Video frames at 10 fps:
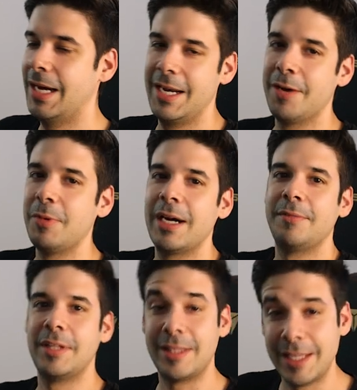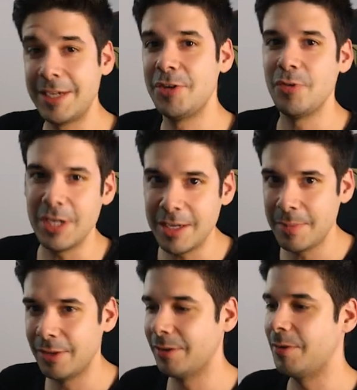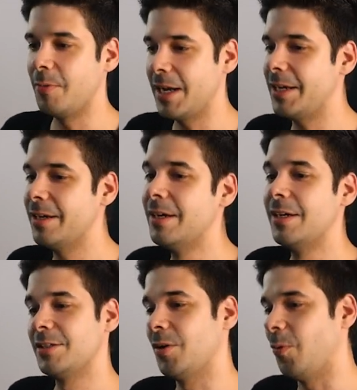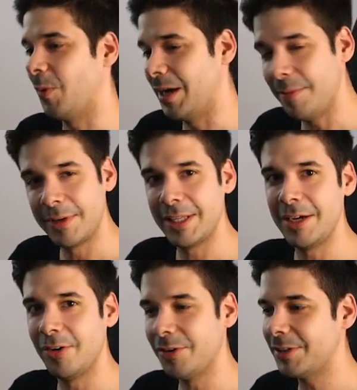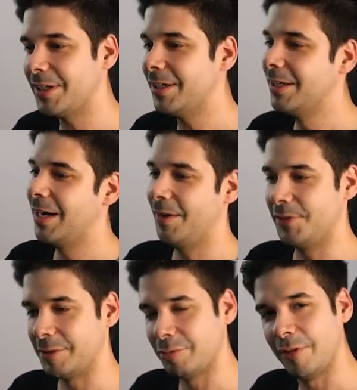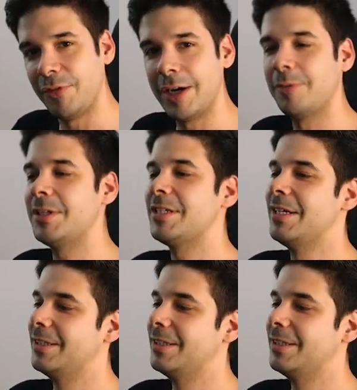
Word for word: And now we have the thank you email ready so whenever they order, after 12 hours,